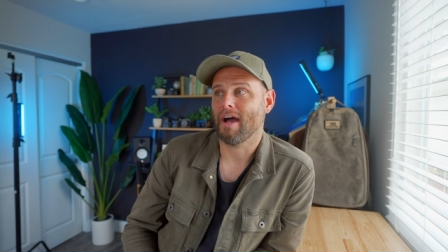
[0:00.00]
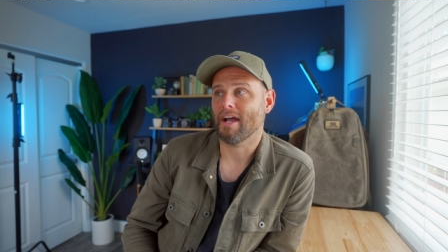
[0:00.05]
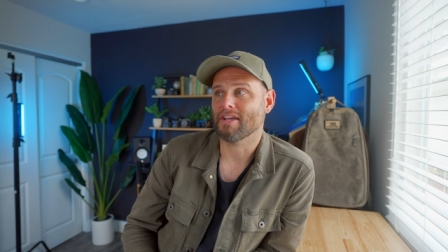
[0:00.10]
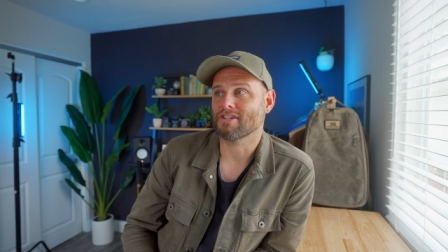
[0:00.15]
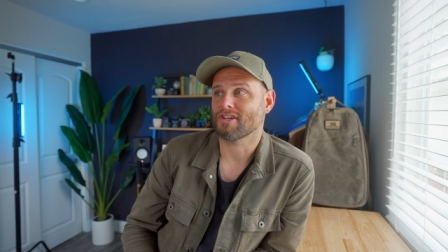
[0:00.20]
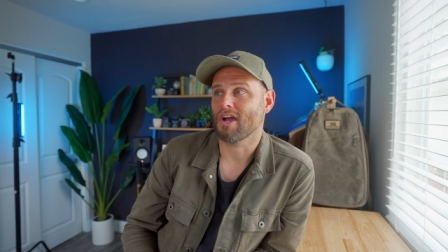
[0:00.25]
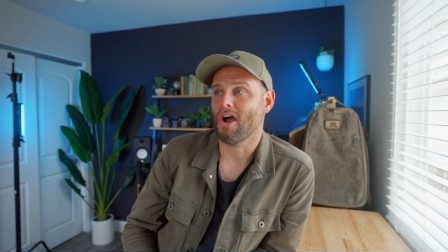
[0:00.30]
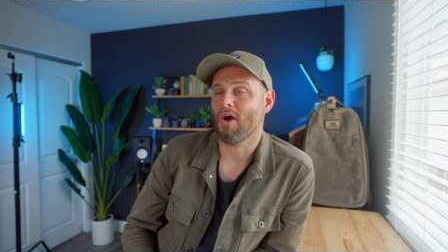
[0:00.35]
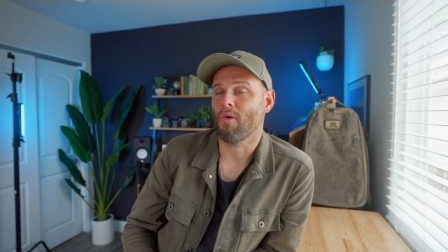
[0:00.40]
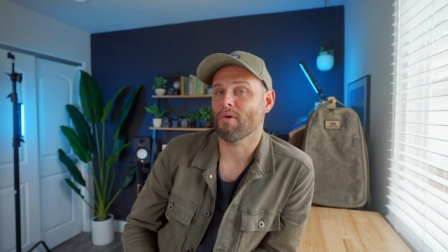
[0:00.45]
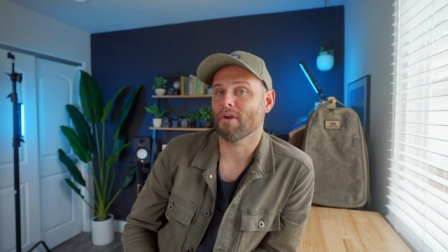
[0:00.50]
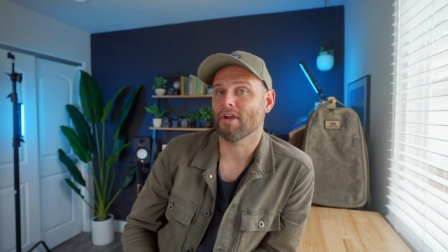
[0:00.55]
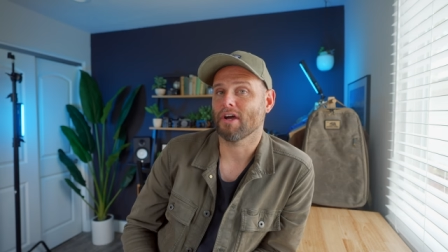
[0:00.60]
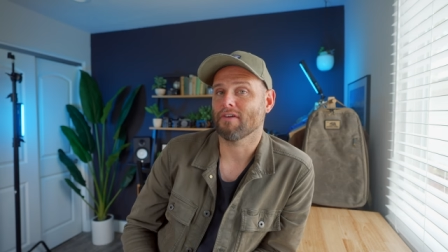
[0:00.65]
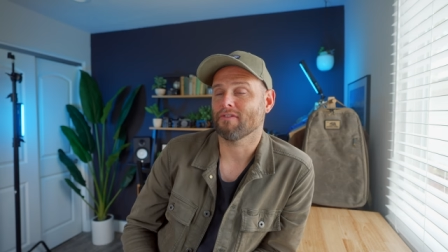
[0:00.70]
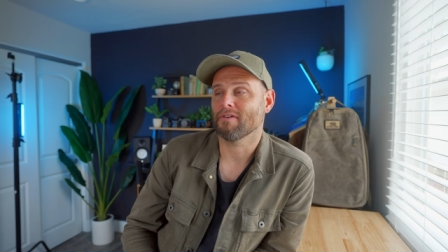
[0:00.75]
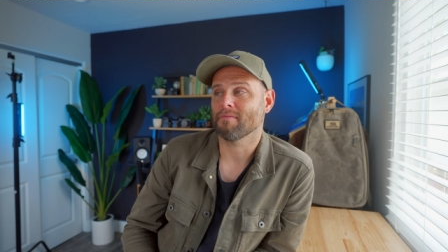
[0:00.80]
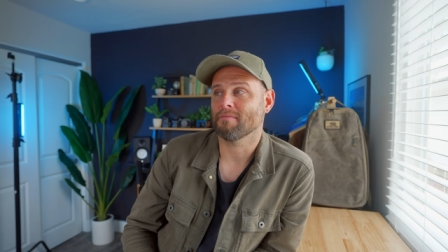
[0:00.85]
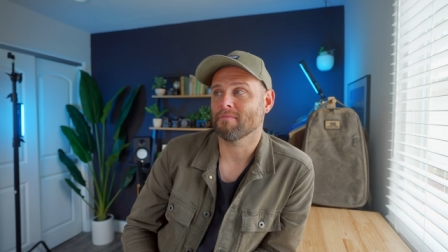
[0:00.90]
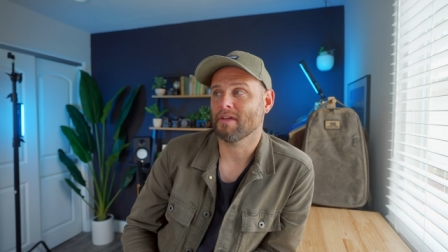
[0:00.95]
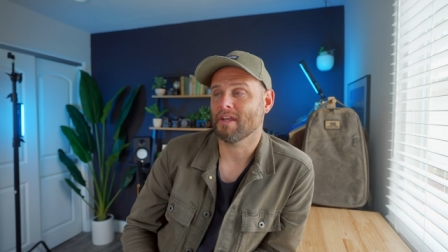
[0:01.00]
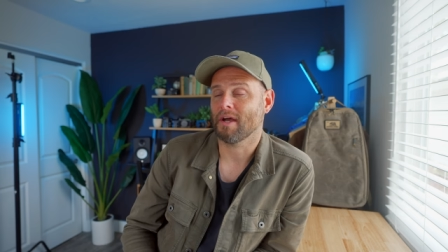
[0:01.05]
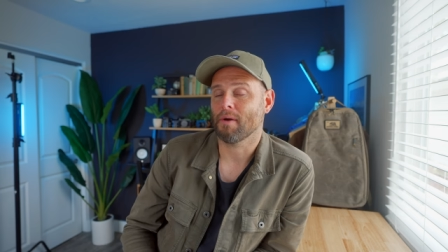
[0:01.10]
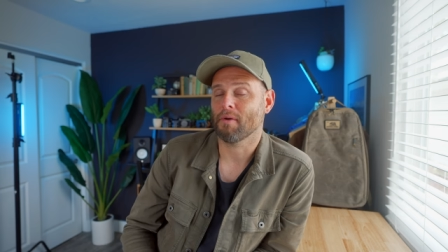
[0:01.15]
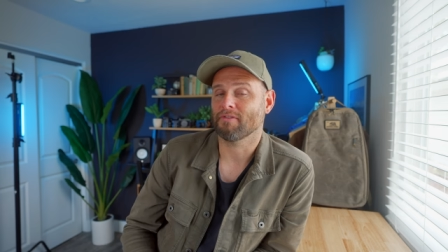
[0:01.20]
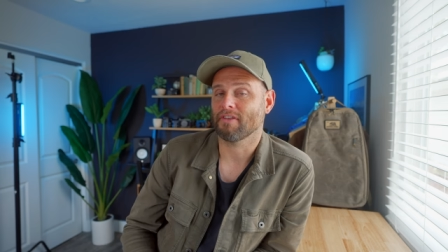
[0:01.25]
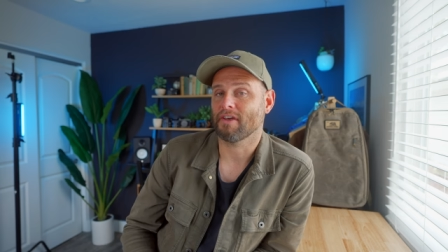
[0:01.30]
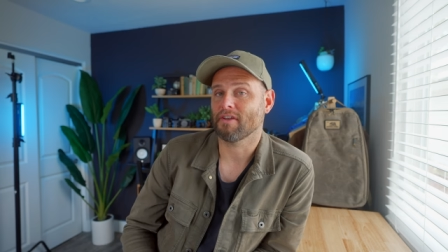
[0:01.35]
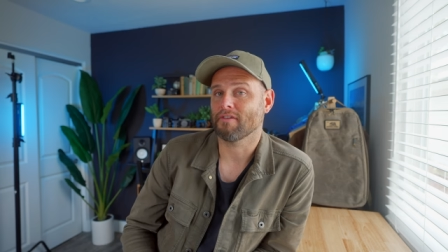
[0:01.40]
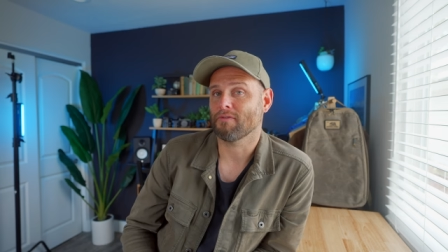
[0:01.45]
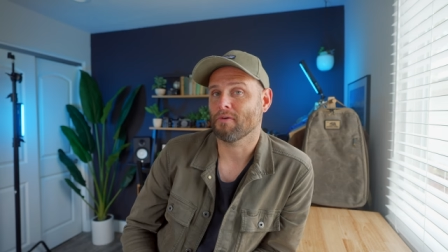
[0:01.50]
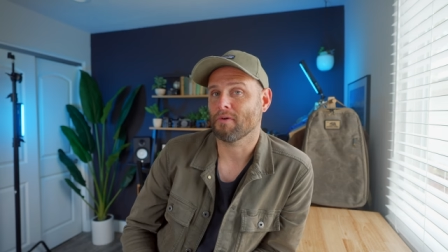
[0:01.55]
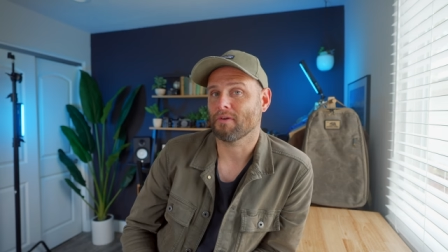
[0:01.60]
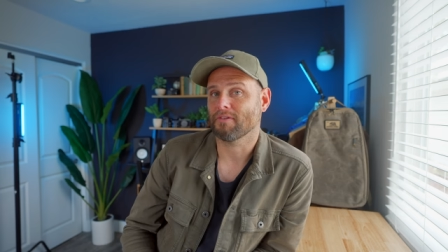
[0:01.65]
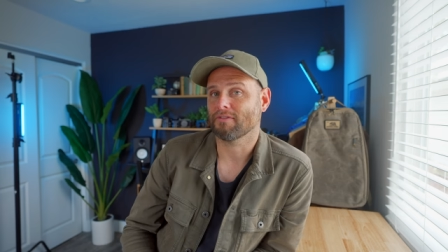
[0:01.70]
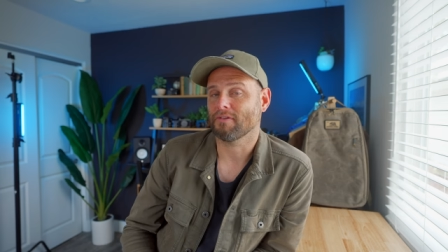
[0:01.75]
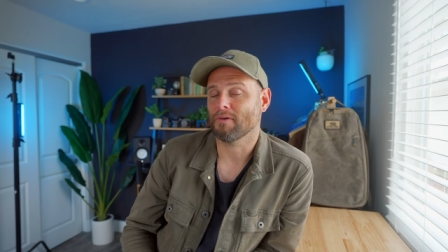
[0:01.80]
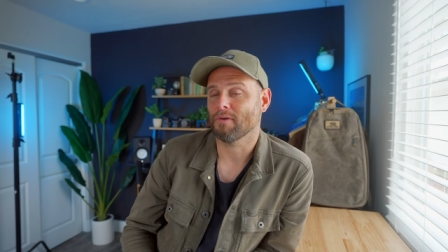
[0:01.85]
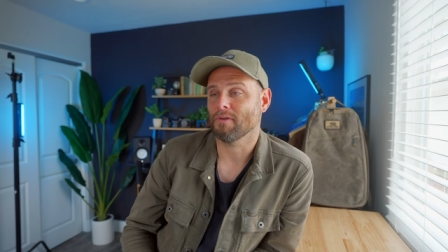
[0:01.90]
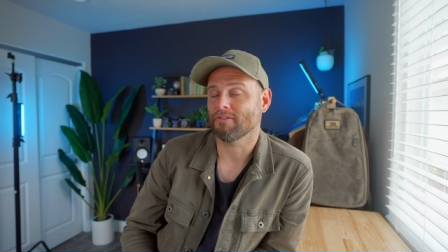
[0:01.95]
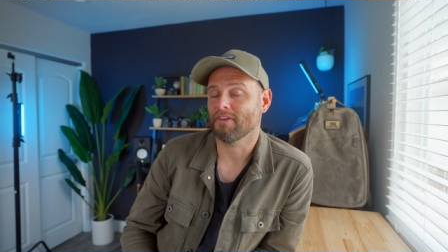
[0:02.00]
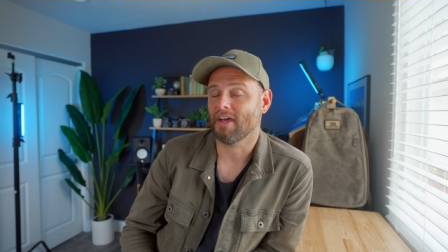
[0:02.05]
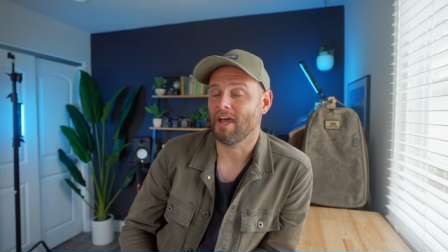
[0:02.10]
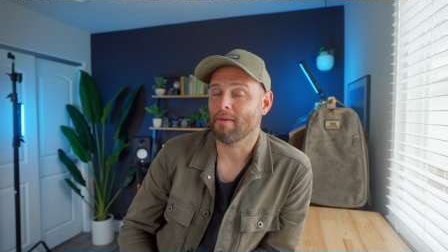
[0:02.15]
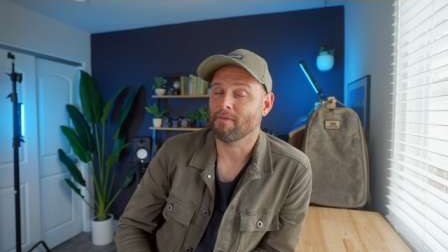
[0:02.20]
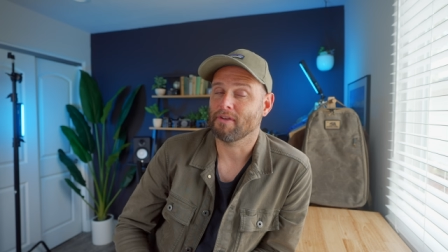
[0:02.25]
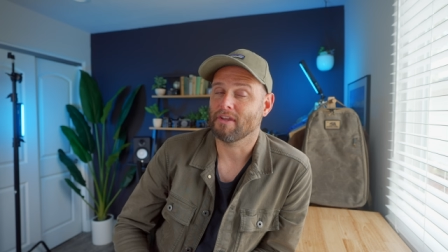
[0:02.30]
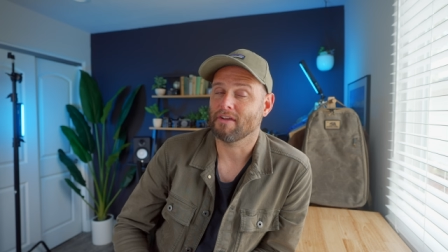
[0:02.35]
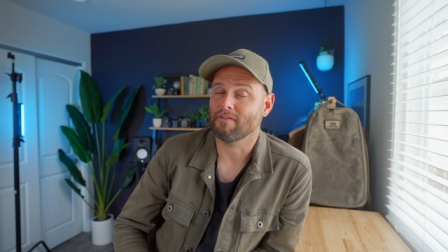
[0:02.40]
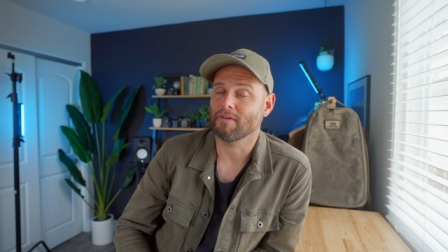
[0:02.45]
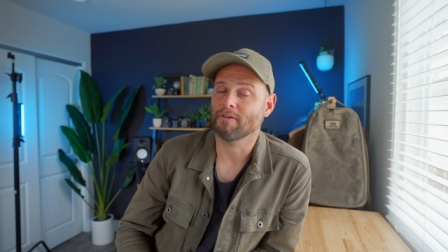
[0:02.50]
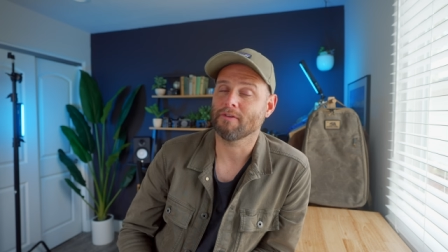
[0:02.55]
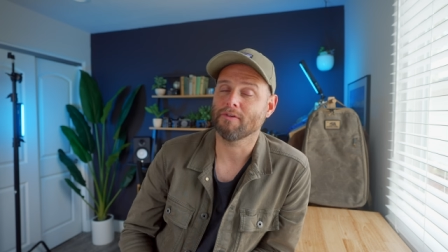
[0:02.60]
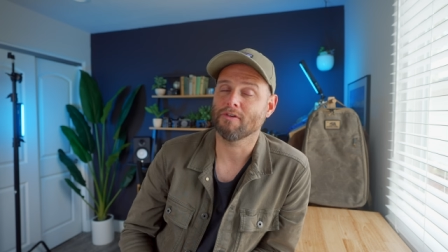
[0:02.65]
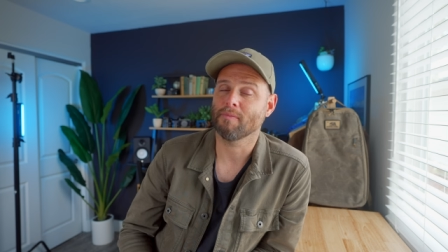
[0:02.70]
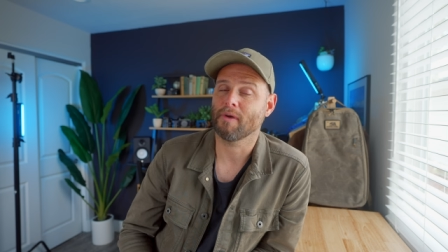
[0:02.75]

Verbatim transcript: I shot one of them and I was out of focus the whole time and never knew